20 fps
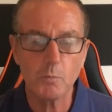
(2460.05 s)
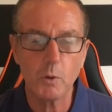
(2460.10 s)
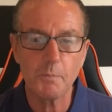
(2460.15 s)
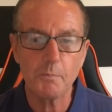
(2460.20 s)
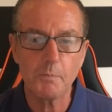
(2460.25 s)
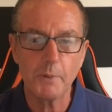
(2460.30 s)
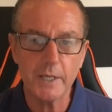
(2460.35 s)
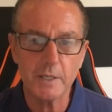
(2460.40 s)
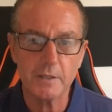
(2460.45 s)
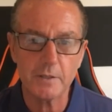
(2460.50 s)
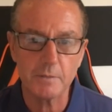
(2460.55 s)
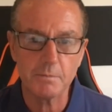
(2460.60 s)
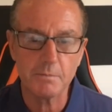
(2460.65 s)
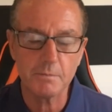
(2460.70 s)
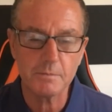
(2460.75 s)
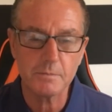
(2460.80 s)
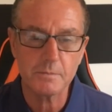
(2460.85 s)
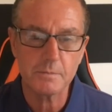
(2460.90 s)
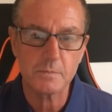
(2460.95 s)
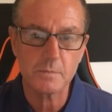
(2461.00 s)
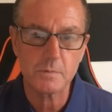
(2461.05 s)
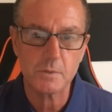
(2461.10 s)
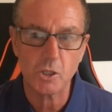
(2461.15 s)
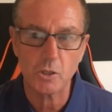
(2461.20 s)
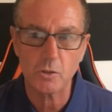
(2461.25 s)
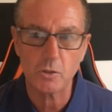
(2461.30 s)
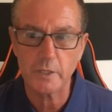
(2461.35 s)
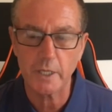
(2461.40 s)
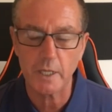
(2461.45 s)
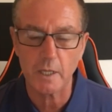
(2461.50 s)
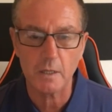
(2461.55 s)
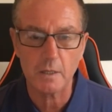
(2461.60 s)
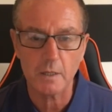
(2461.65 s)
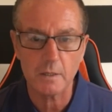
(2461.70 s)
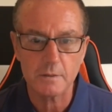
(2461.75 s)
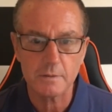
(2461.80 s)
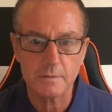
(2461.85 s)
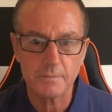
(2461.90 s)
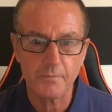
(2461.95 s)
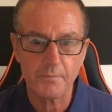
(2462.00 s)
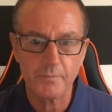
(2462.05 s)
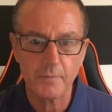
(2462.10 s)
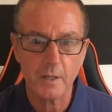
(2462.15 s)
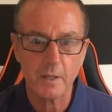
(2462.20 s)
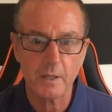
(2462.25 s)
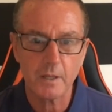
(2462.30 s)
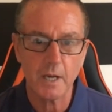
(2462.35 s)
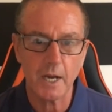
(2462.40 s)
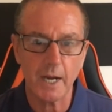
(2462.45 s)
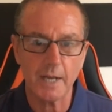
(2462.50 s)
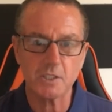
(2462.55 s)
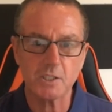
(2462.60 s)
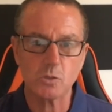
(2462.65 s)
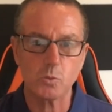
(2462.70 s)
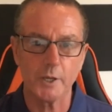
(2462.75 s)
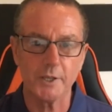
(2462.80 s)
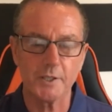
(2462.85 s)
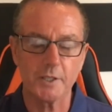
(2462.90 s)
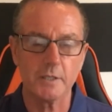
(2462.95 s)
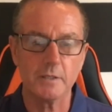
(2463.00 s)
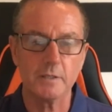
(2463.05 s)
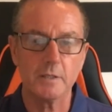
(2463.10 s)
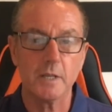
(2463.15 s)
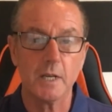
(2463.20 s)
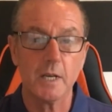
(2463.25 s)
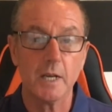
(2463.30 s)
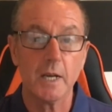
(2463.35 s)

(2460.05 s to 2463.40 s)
We beat them 2-0 at Swindon.